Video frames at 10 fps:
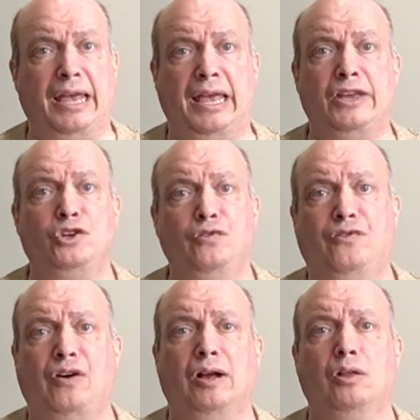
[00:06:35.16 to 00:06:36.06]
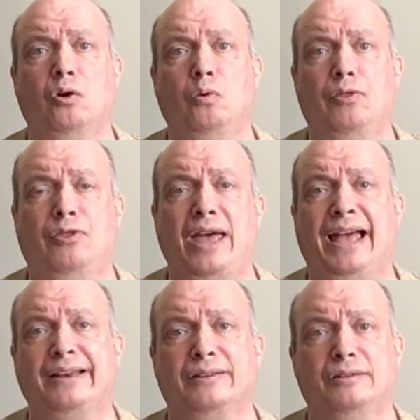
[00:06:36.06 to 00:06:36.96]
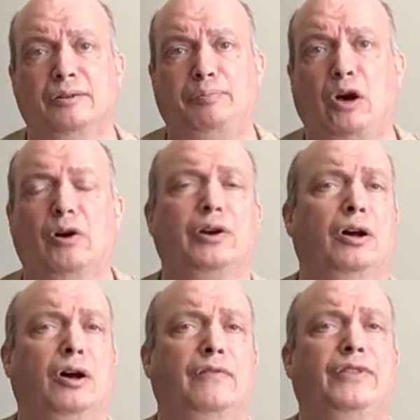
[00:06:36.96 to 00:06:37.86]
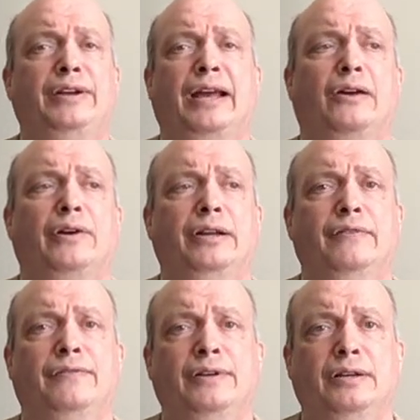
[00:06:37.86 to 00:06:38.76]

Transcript: And you follow that part of the narrative